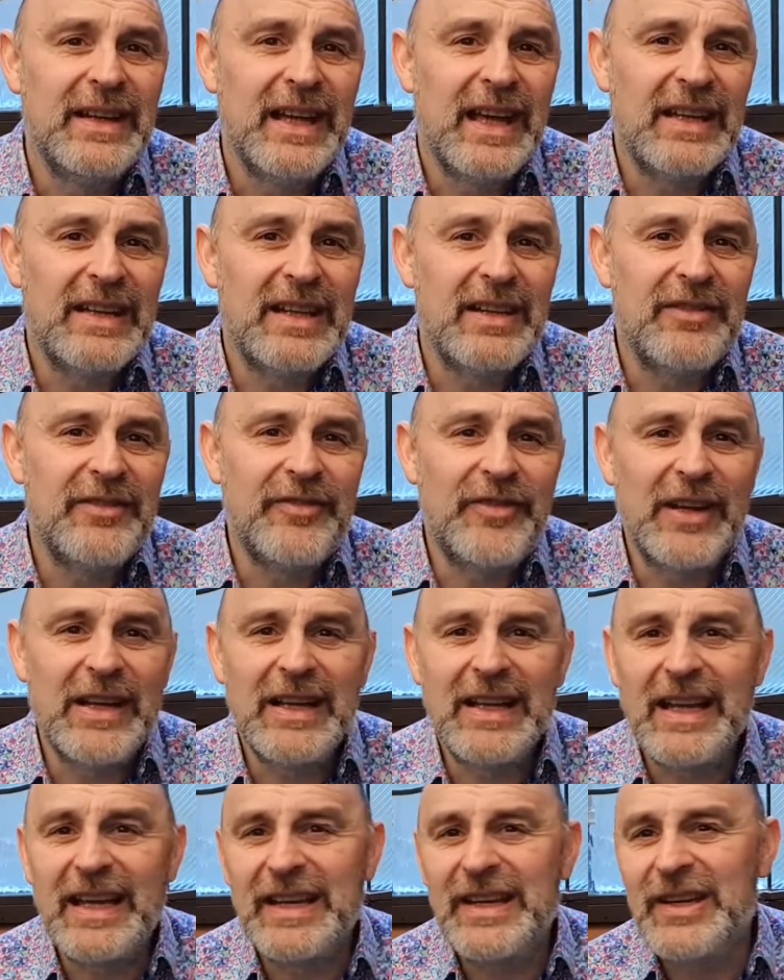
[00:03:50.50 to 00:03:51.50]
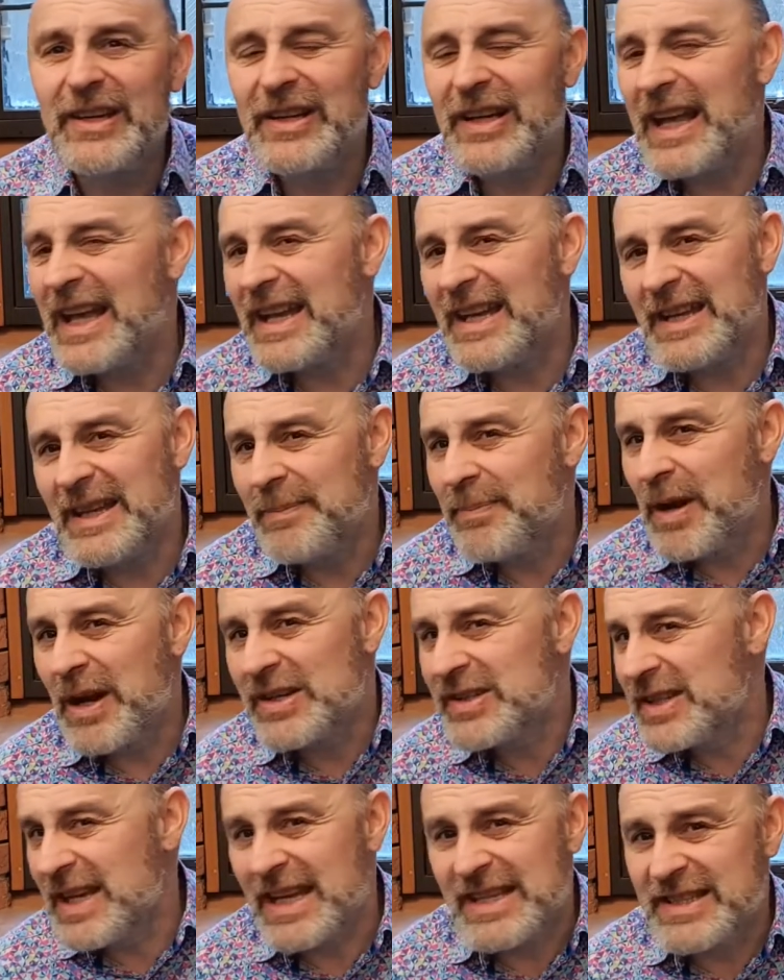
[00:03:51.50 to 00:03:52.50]
It can feel like you're letting the
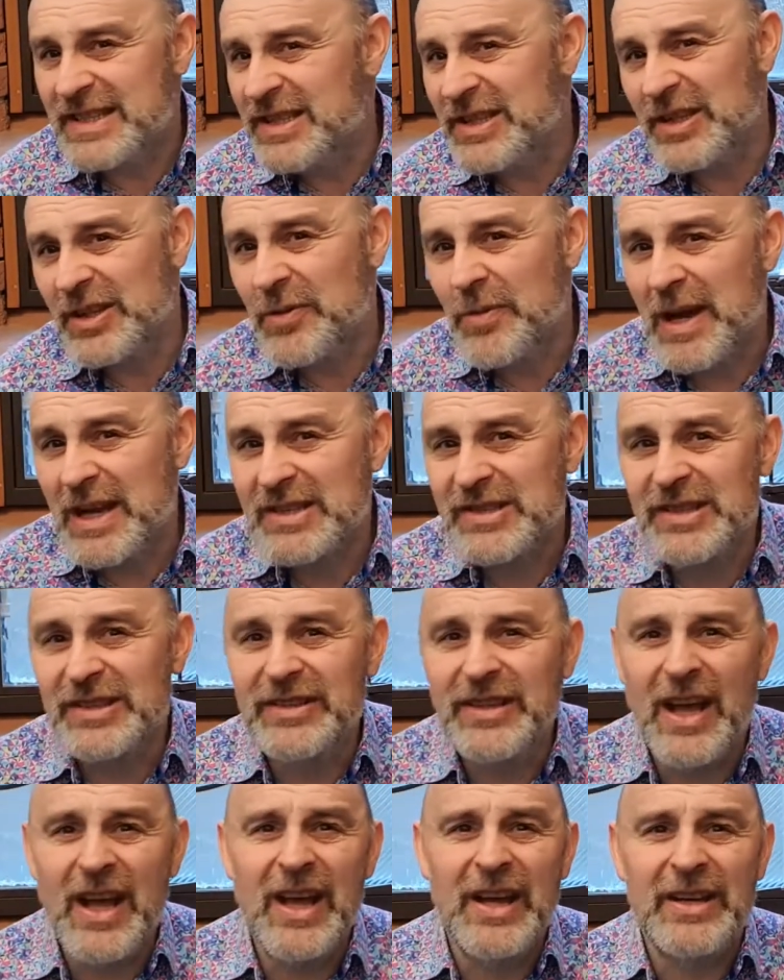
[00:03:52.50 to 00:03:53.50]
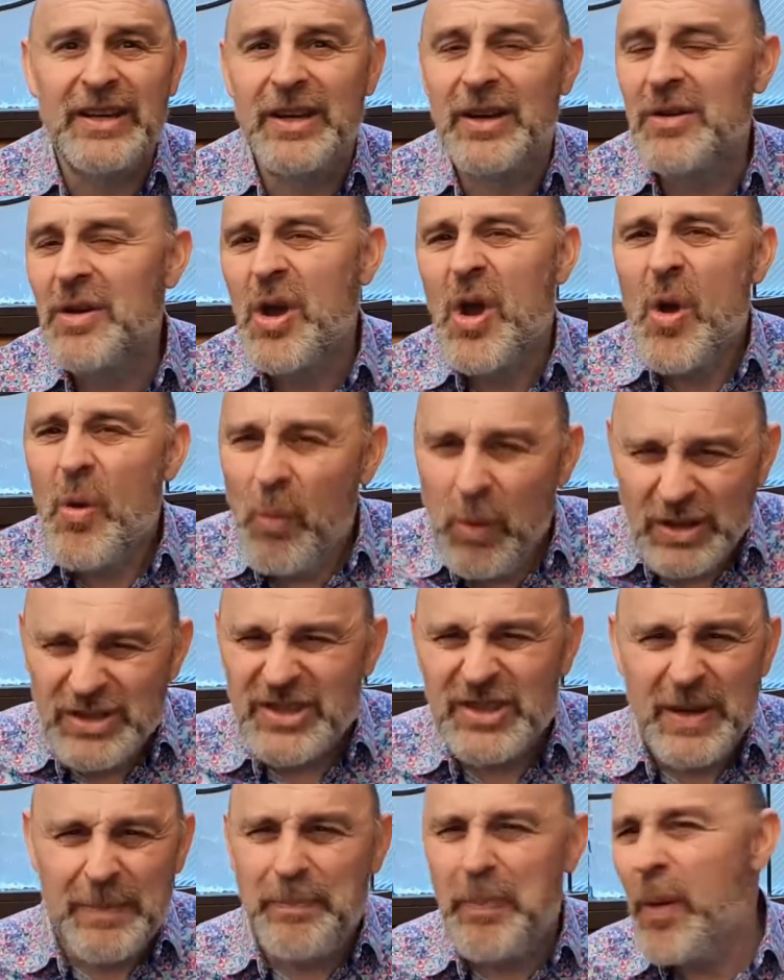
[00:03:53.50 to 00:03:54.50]
person asking you the question down. You know,
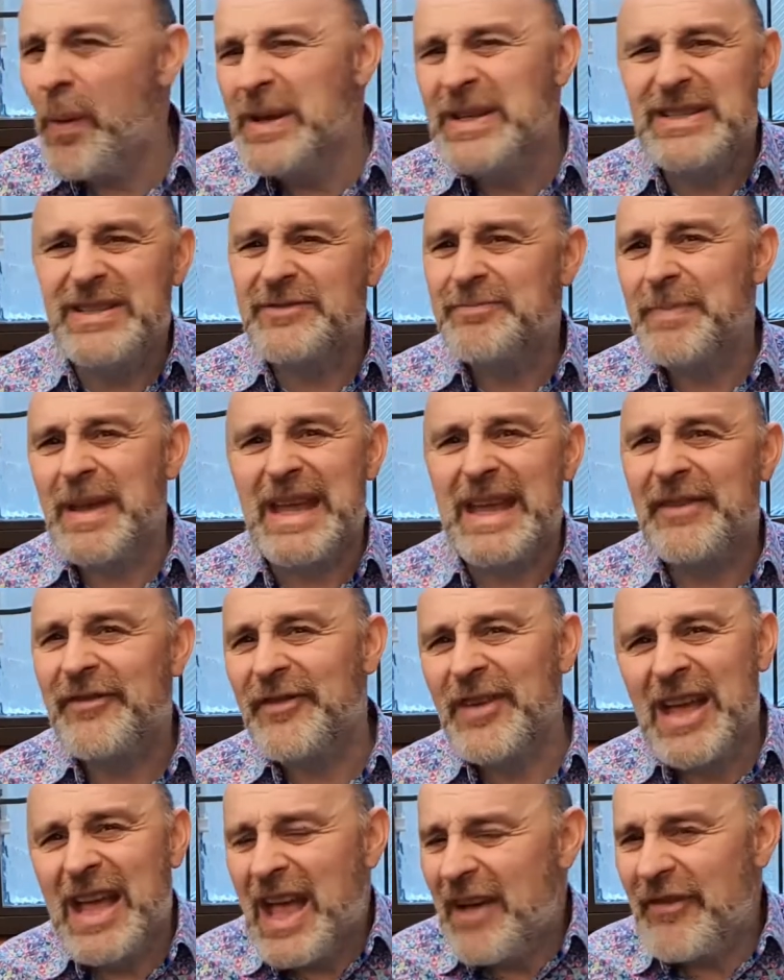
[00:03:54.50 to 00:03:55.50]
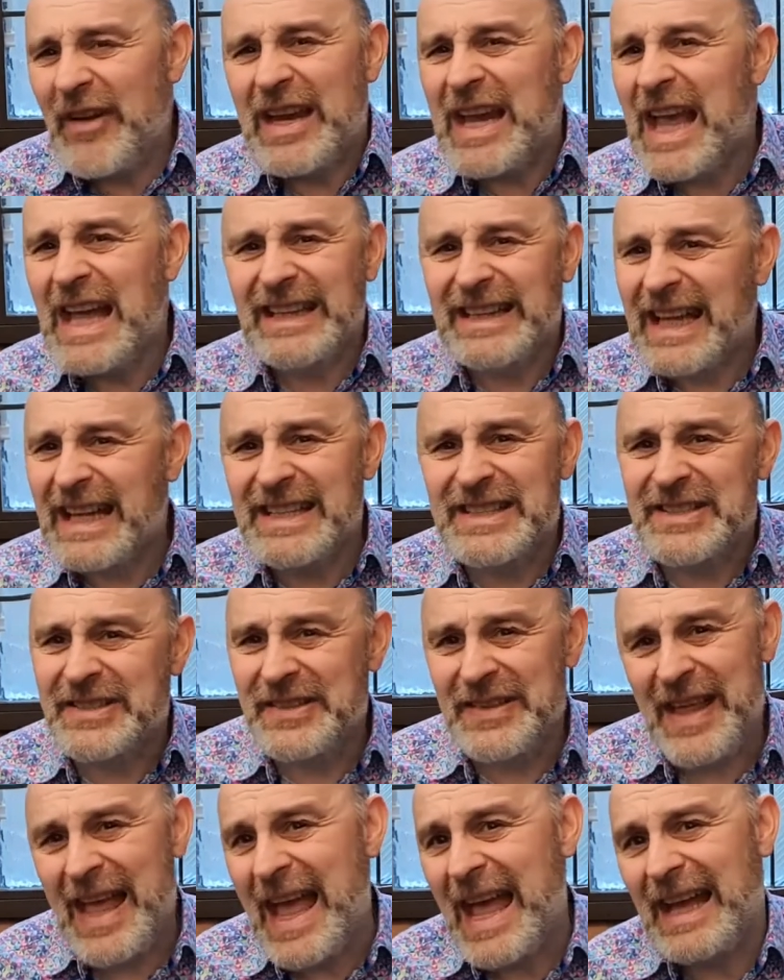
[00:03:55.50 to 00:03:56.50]
what's the point of me if I can't answer
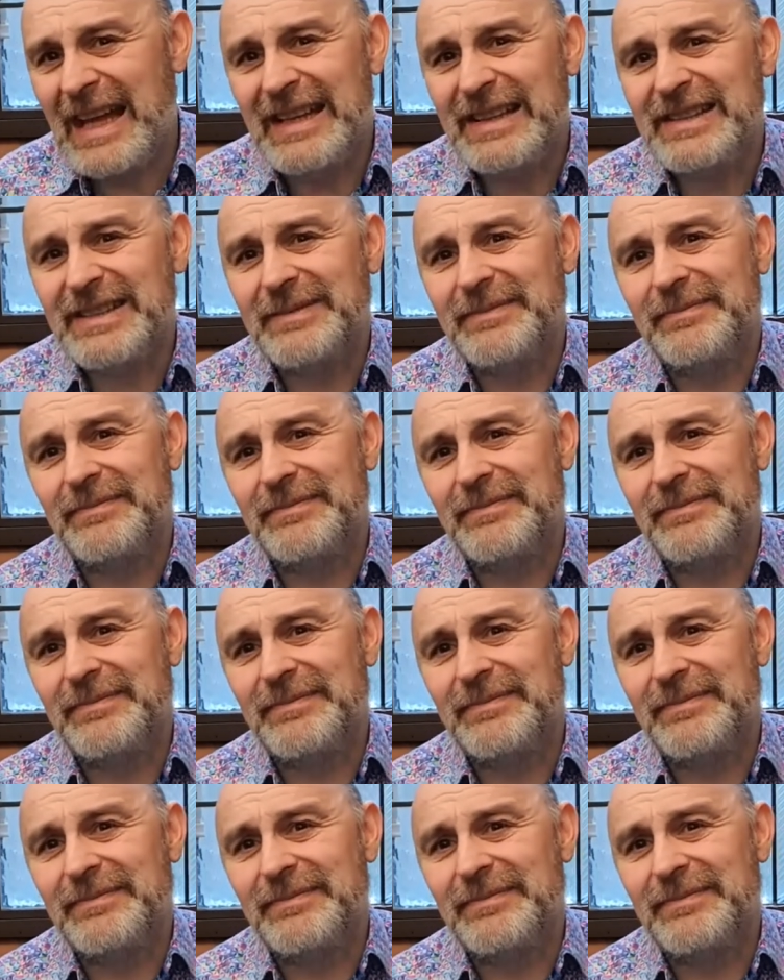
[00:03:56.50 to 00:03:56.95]
that?